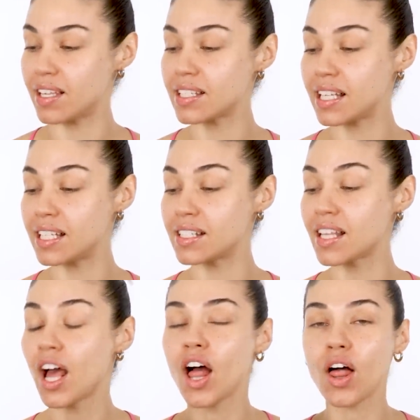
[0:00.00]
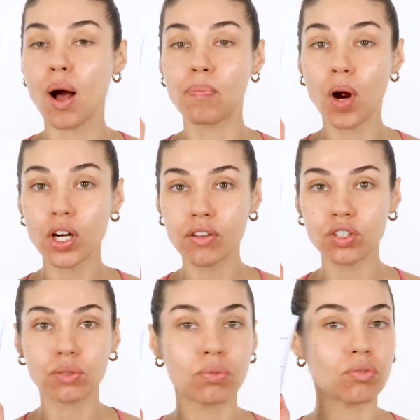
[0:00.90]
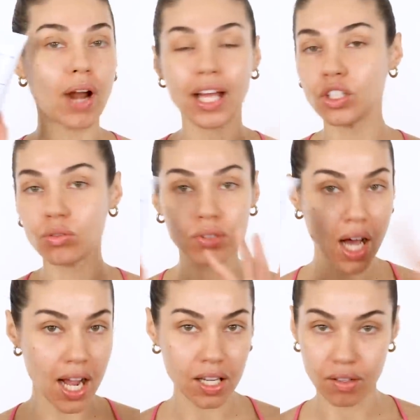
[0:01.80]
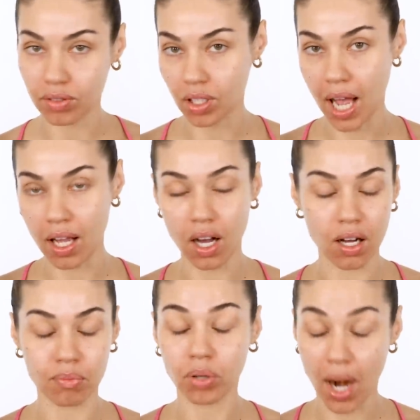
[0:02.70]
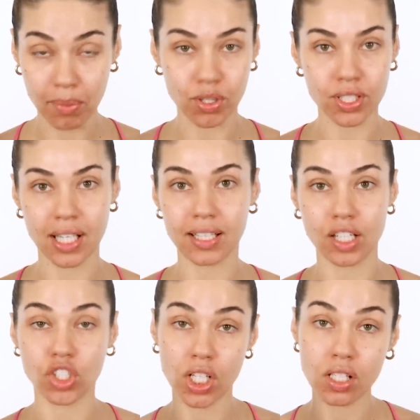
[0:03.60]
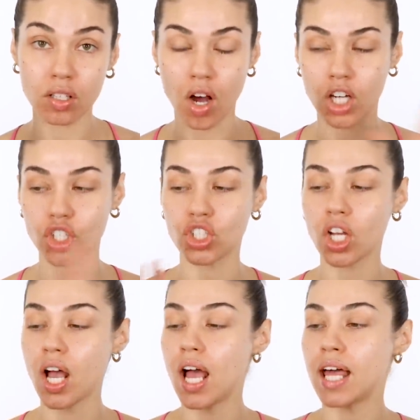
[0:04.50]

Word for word: This is part of brand new line of primers that they just launched.